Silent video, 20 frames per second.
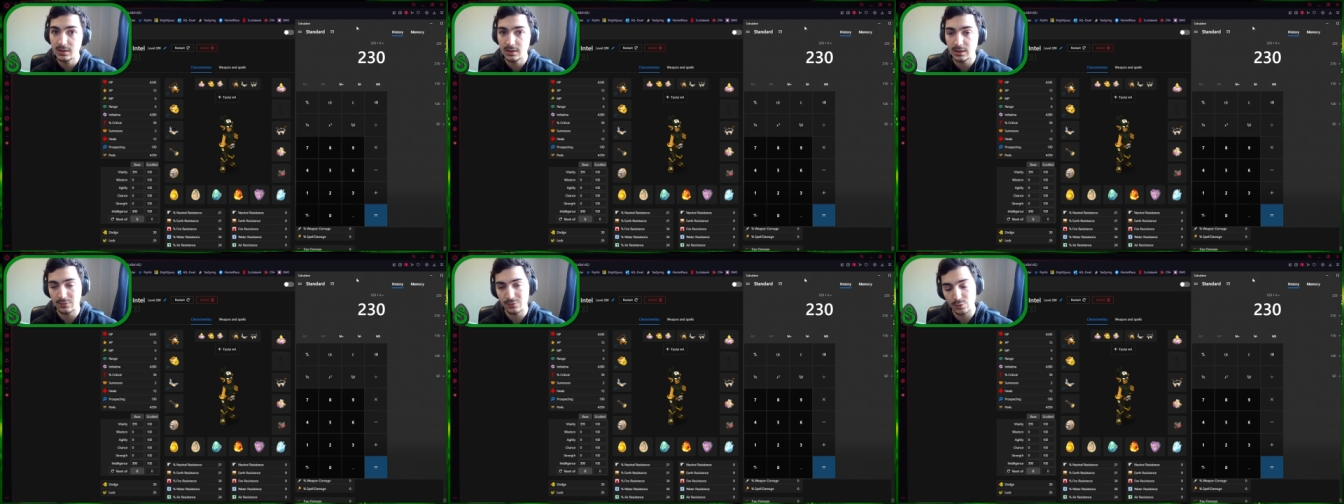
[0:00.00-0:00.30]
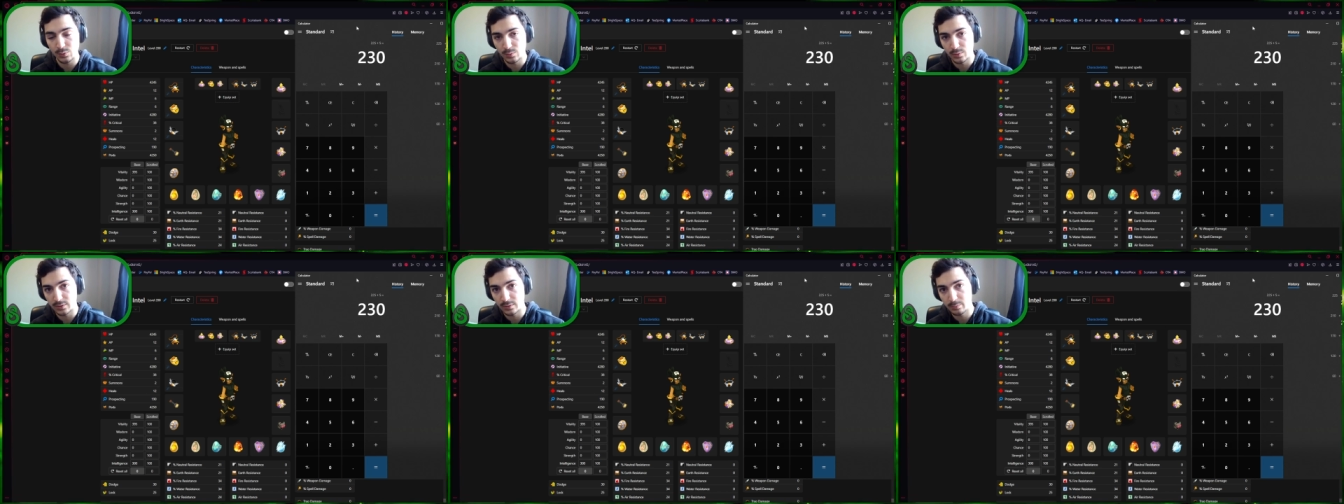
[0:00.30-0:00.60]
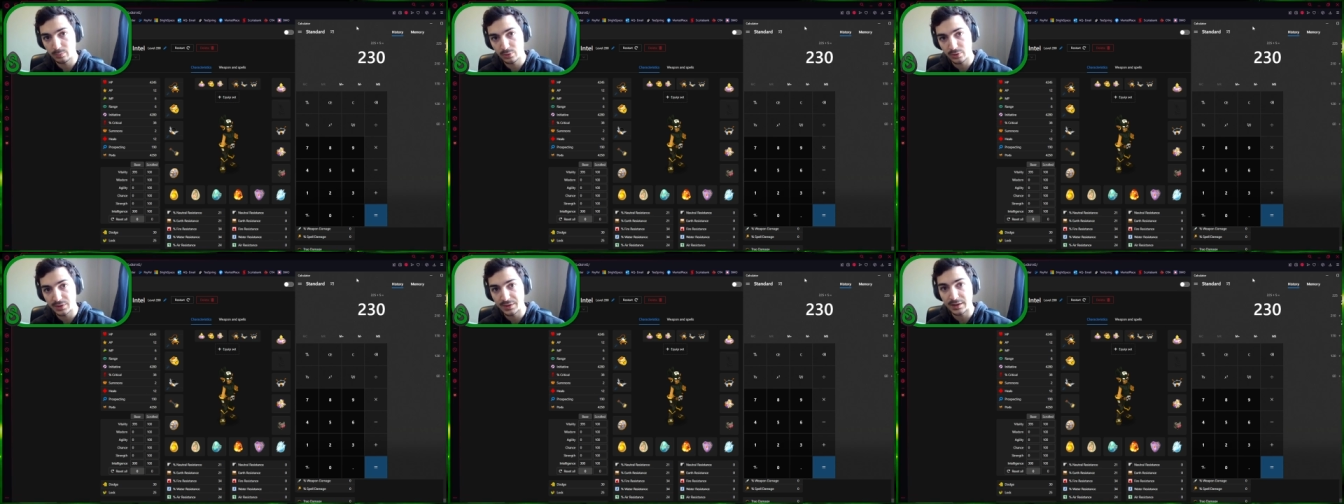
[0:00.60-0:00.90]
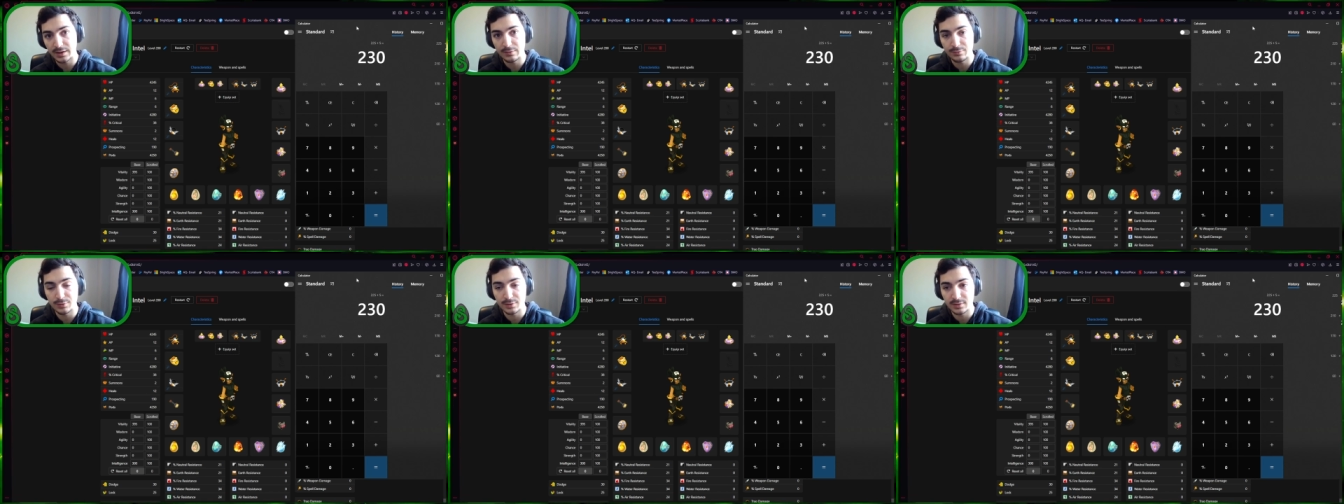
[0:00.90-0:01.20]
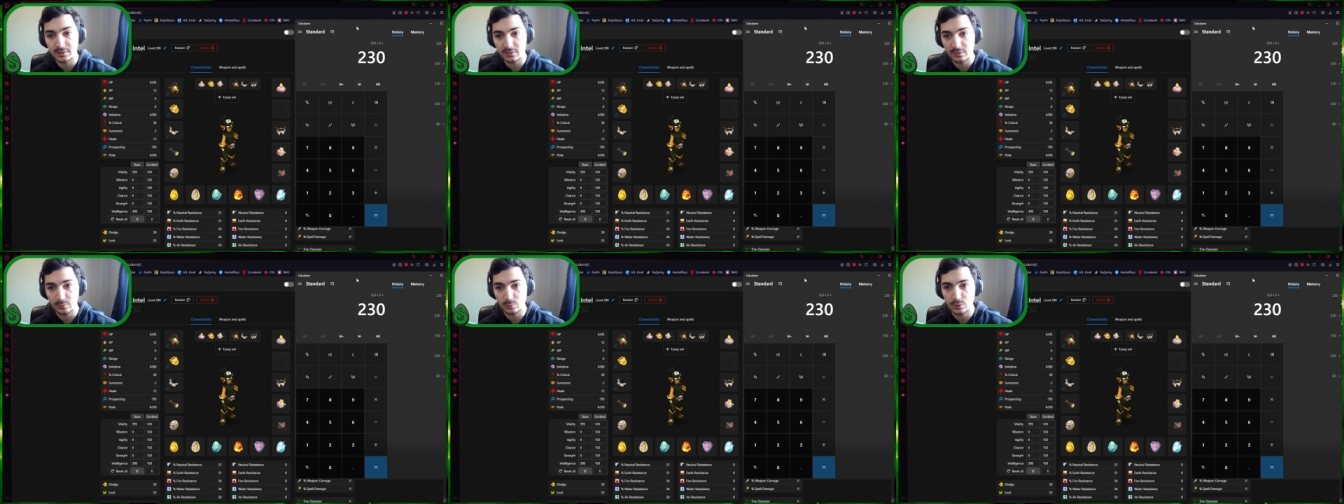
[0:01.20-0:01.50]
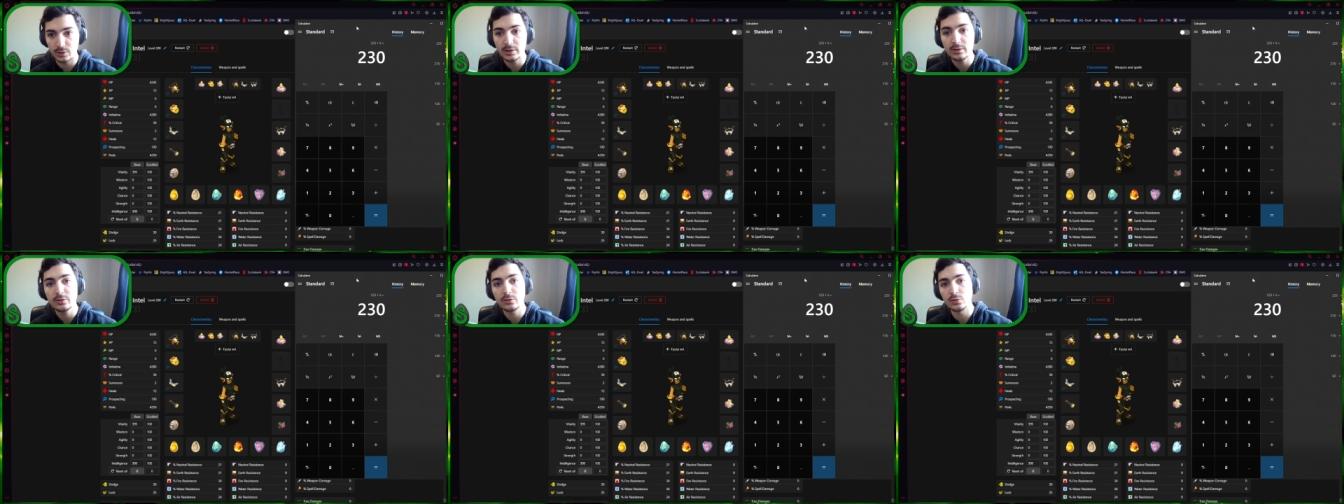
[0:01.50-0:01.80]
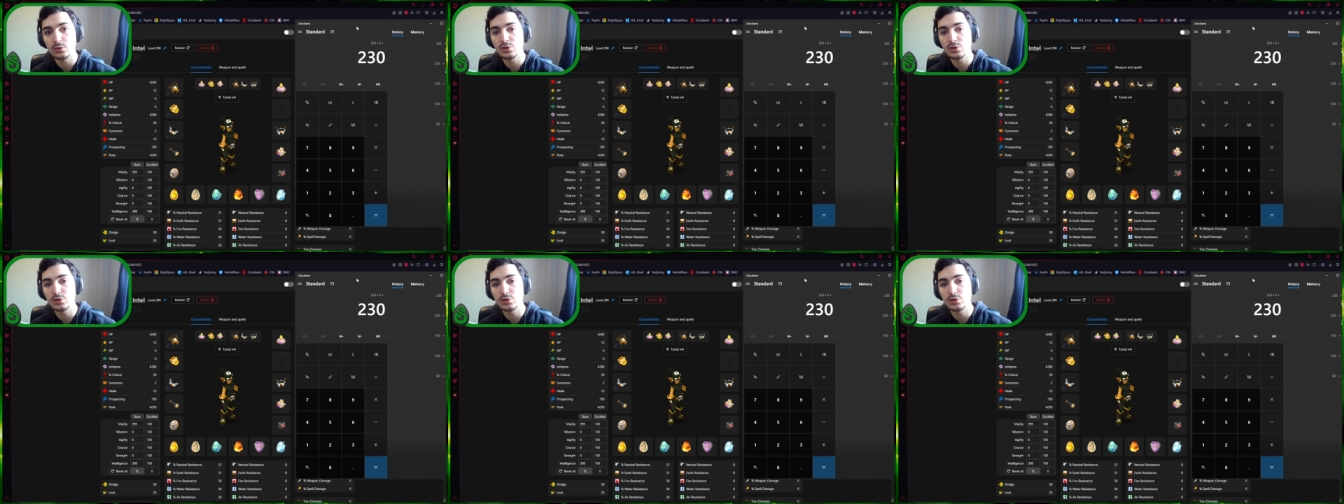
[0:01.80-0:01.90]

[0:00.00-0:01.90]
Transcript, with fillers: If you were to put that effort into somewhere else,